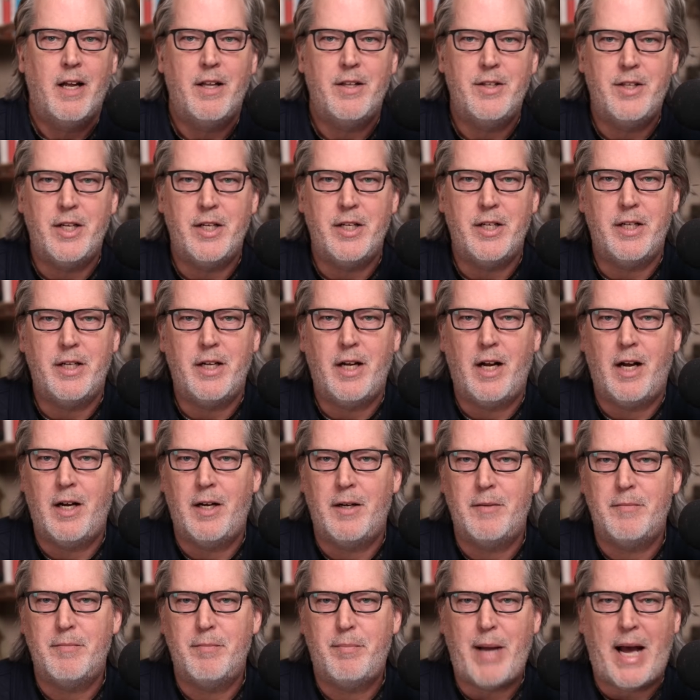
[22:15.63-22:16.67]

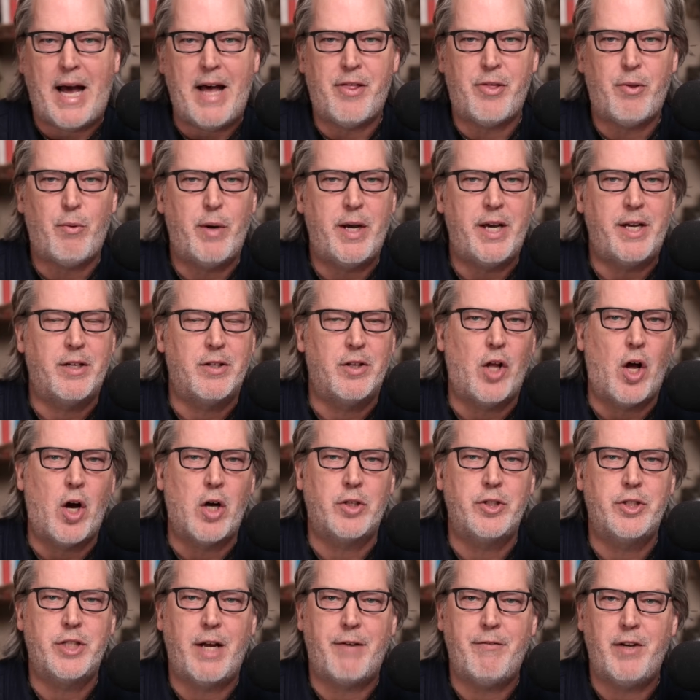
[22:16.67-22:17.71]
the pathway to
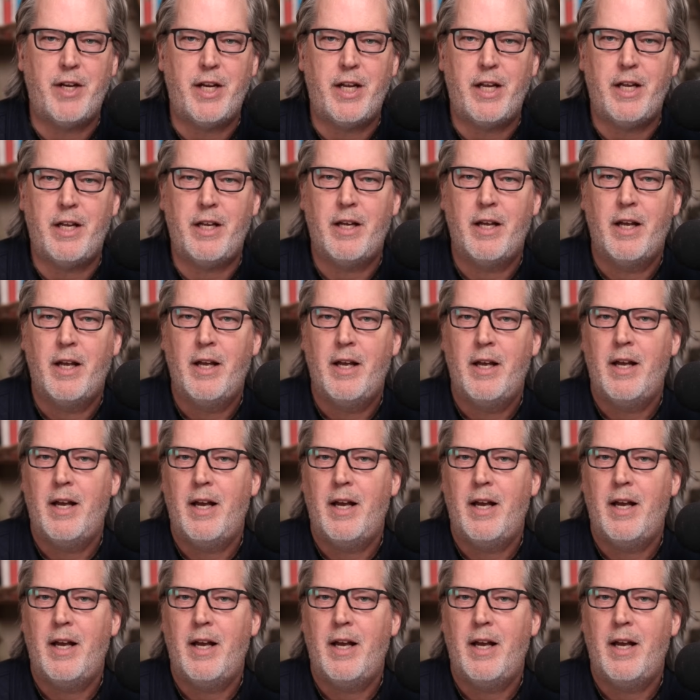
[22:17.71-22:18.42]
longevity.